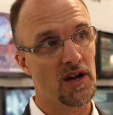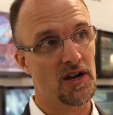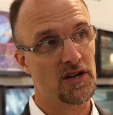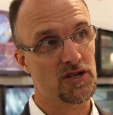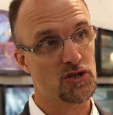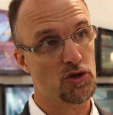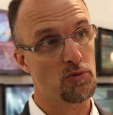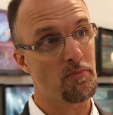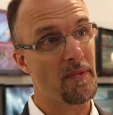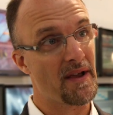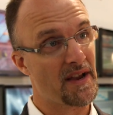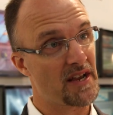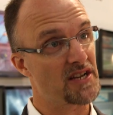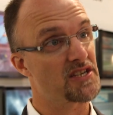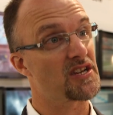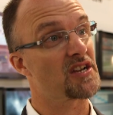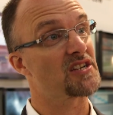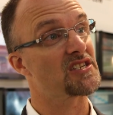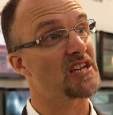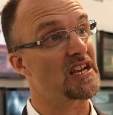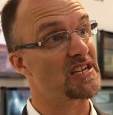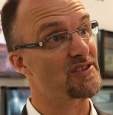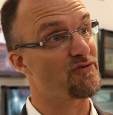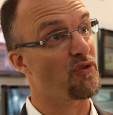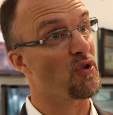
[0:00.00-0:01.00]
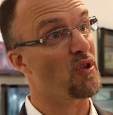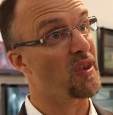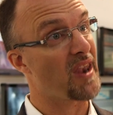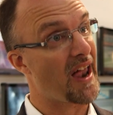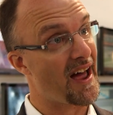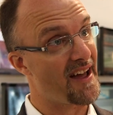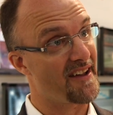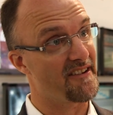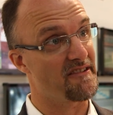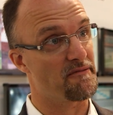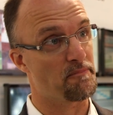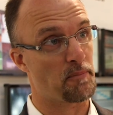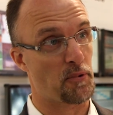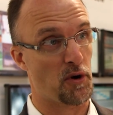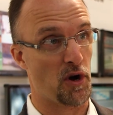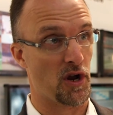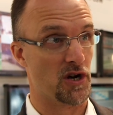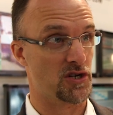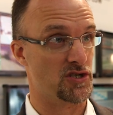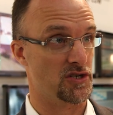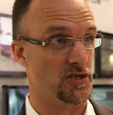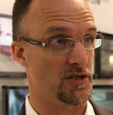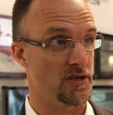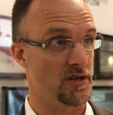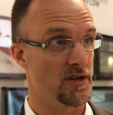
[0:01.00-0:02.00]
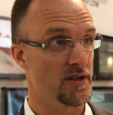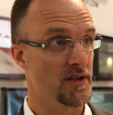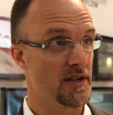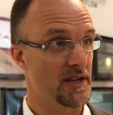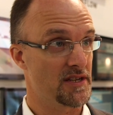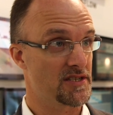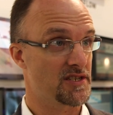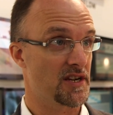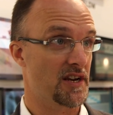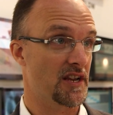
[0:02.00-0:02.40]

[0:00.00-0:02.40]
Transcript: uh, to make a successful live production in